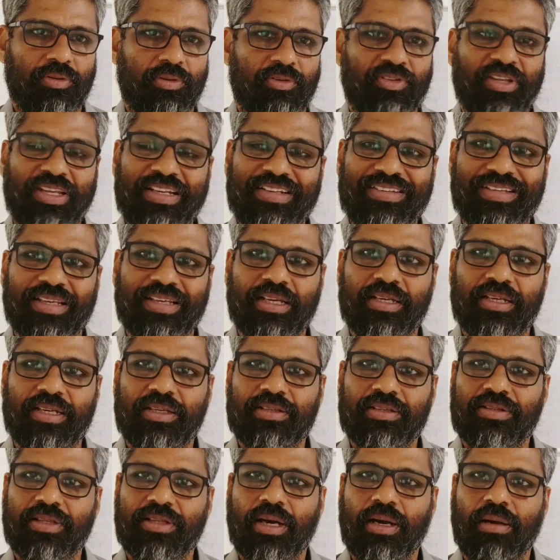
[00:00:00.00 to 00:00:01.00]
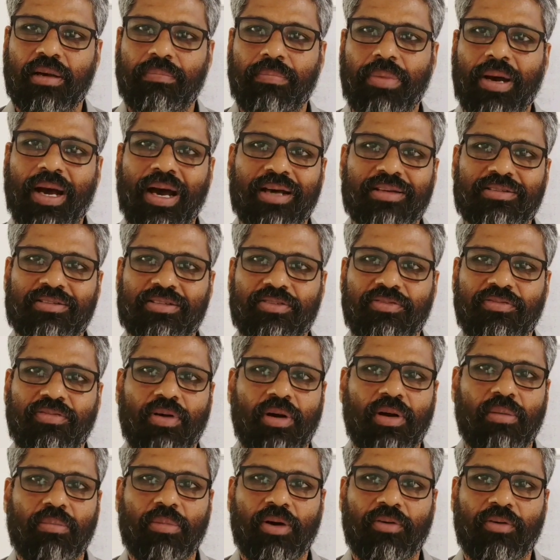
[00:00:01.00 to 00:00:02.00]
Since it is the past
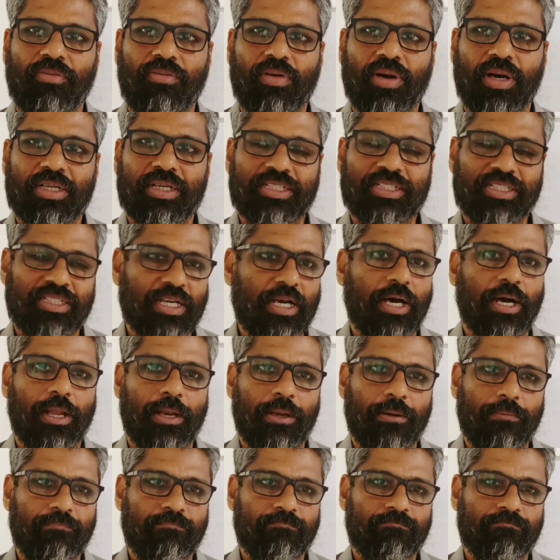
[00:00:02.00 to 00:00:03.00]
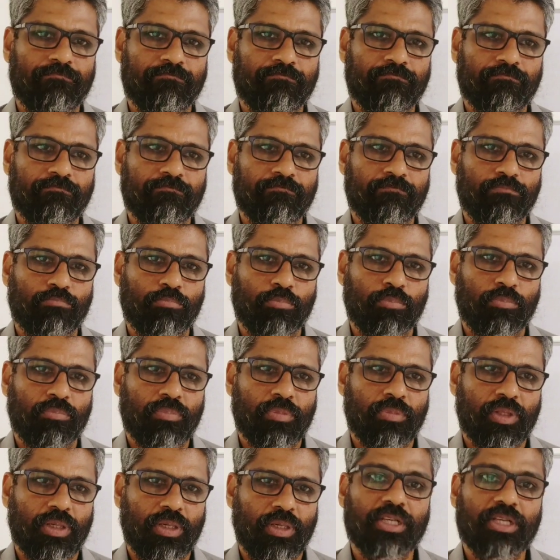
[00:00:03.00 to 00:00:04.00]
form of shall,
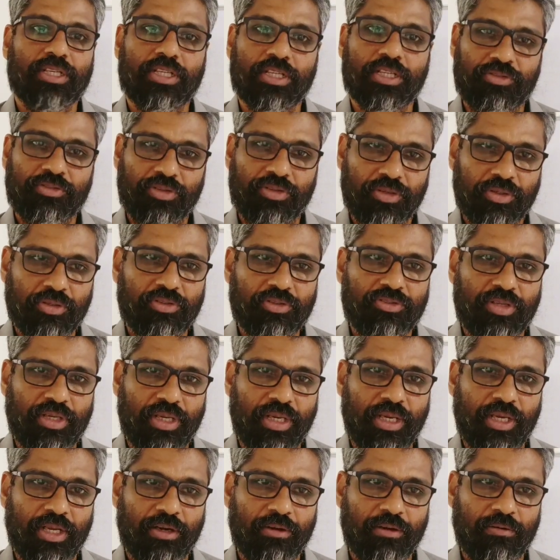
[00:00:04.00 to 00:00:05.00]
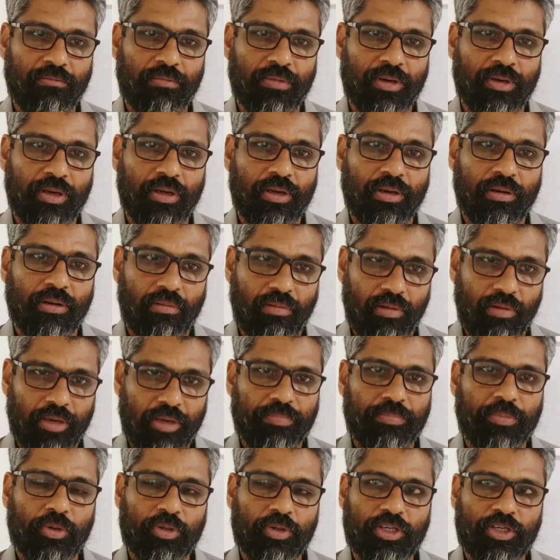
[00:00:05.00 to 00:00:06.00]
it is used in
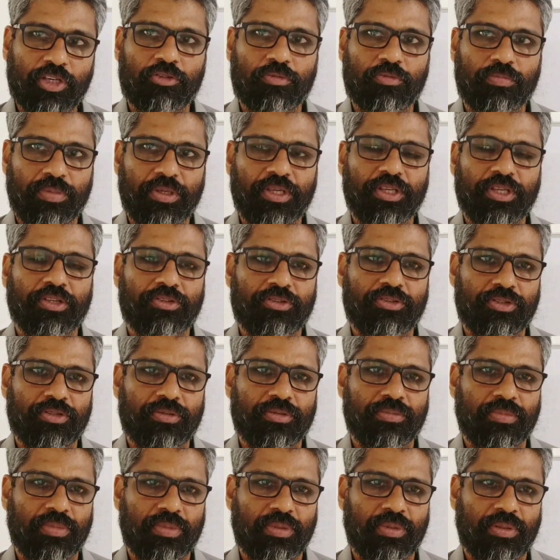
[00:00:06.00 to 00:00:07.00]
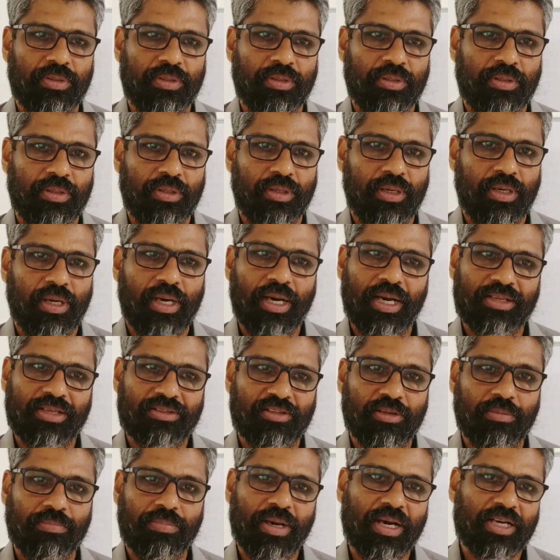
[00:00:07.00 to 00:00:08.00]
reported speech as
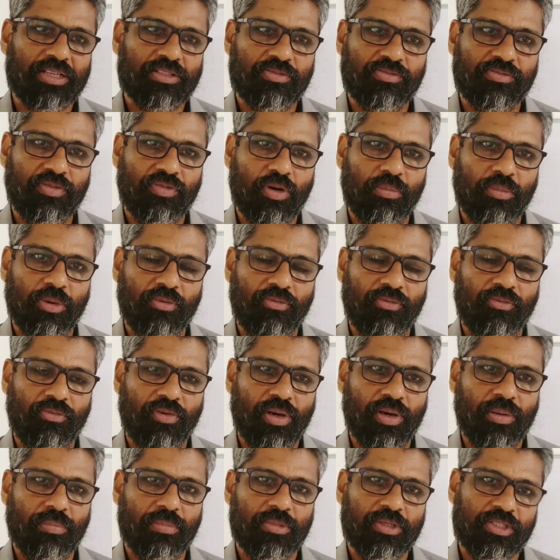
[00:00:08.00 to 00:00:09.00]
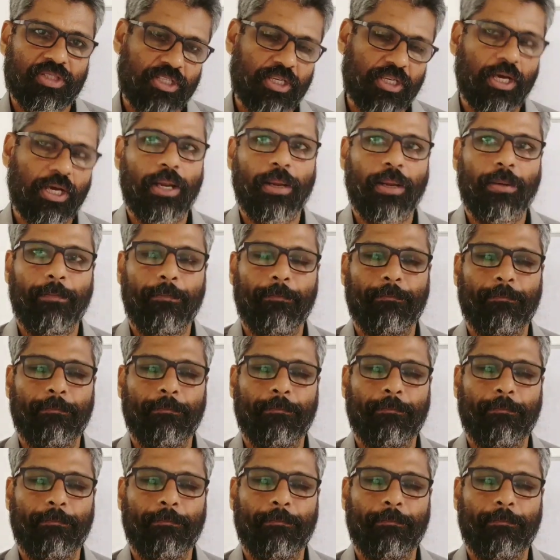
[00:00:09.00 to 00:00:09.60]
the past form of shall.